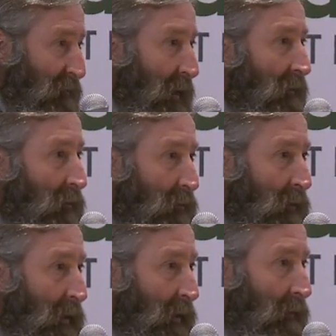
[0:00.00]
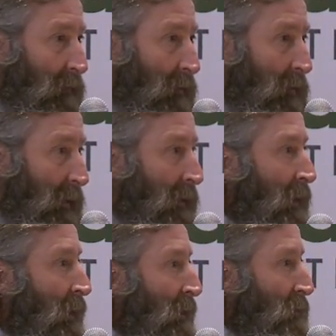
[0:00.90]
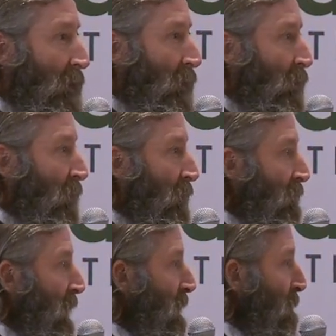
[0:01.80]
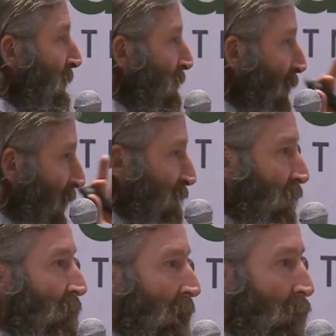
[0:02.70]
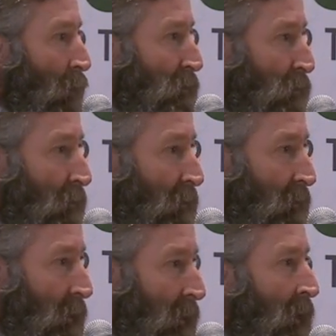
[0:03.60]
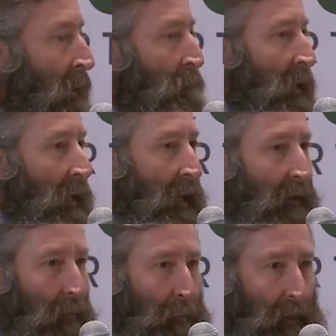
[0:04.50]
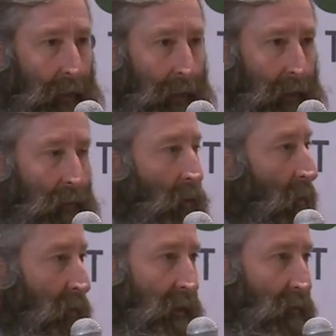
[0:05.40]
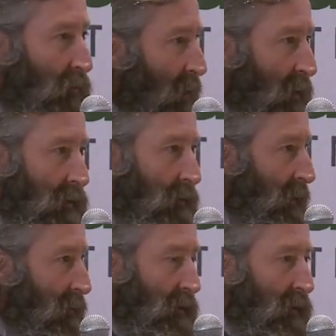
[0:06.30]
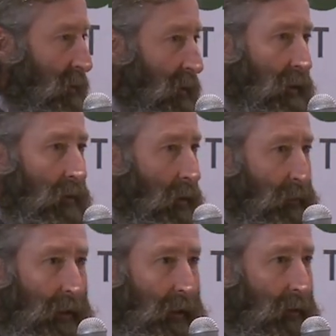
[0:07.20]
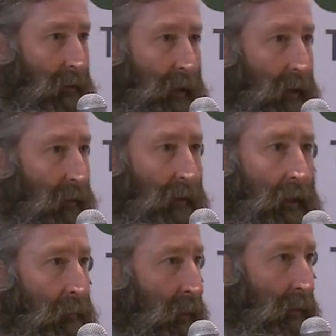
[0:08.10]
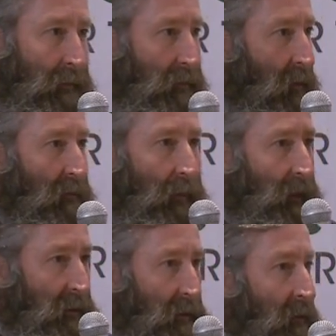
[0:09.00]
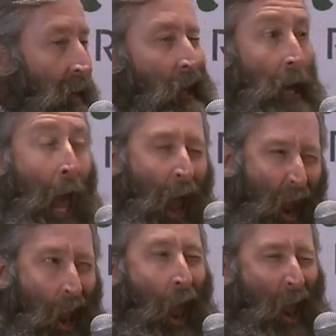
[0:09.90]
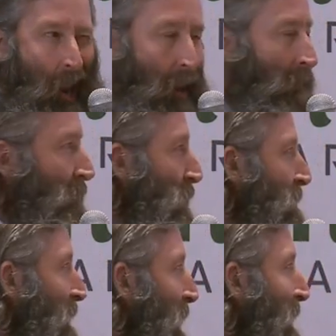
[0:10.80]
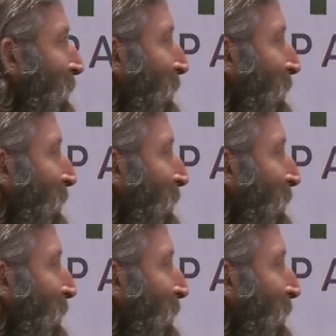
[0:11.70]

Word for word: affect you today, okay? So you need to be thoughtful about what you're doing and have a plan. Don't get drunk at the Kentucky Derby later and then come in here and start raising your hand. Just kidding.